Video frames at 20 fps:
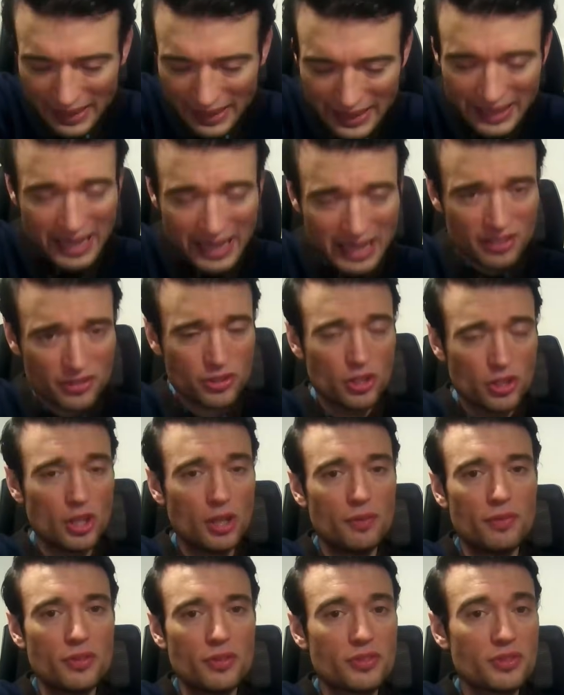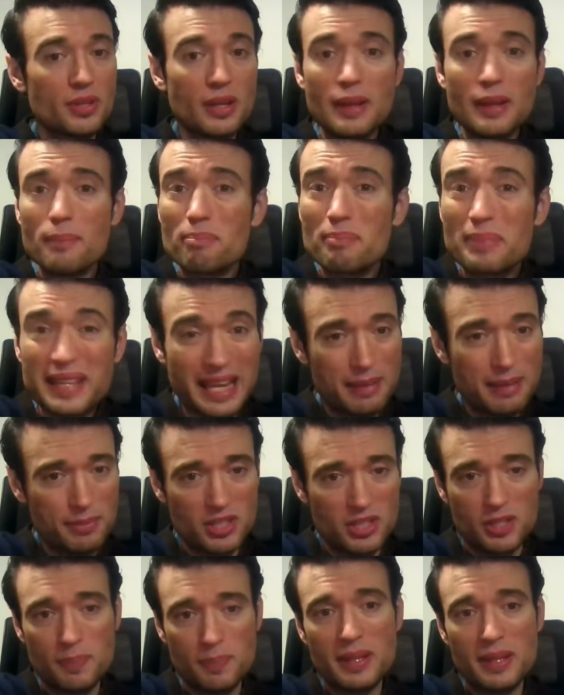In-house servers became
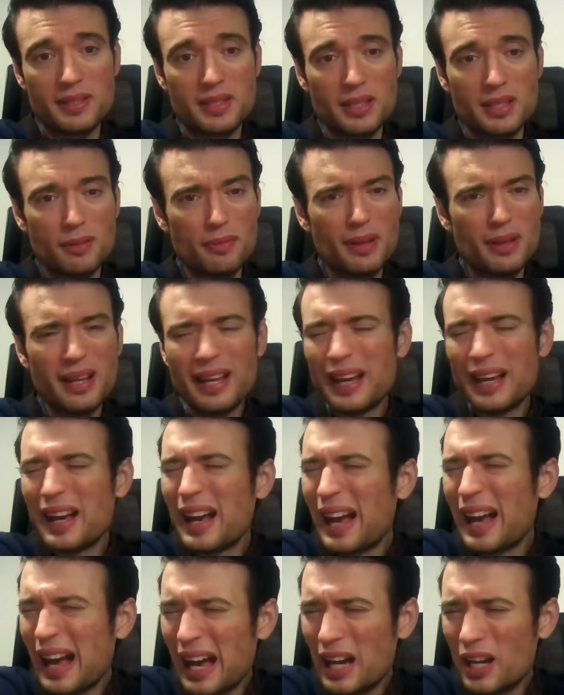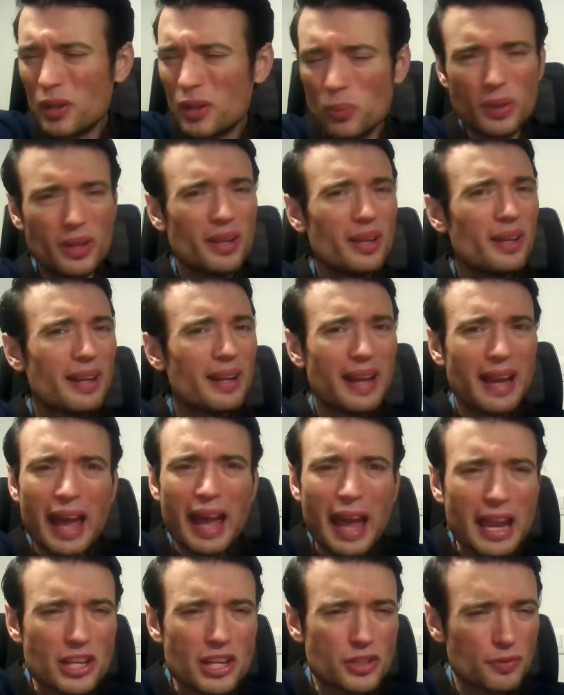expensive. Hardware
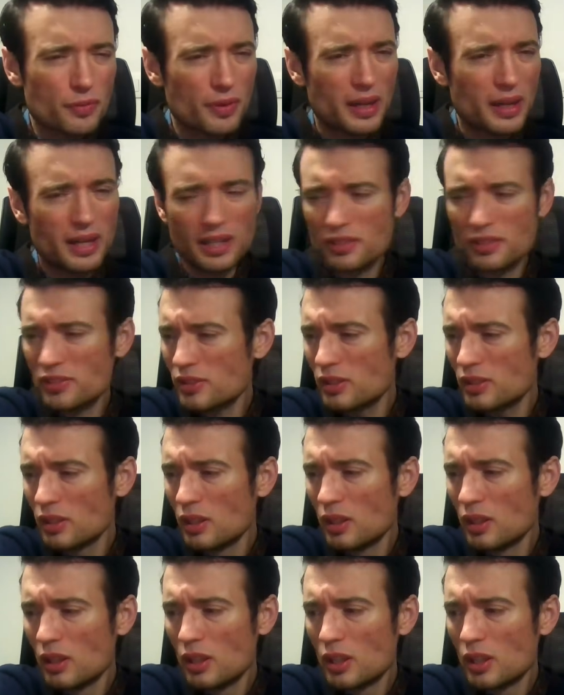aged fast.